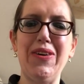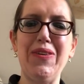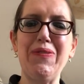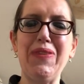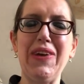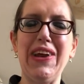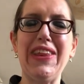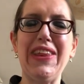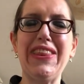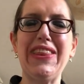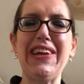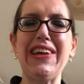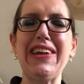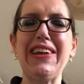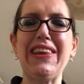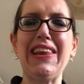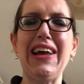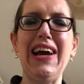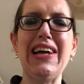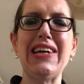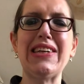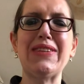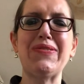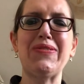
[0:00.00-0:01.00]
but I think
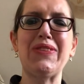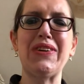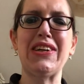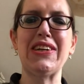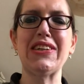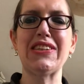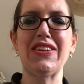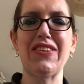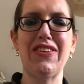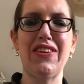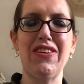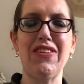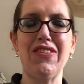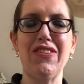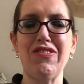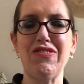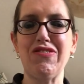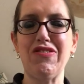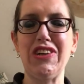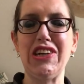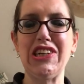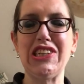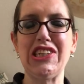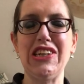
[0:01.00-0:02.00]
that is because of the
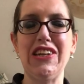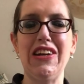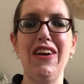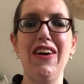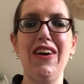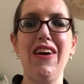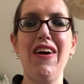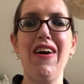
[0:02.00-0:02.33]
non-fiction.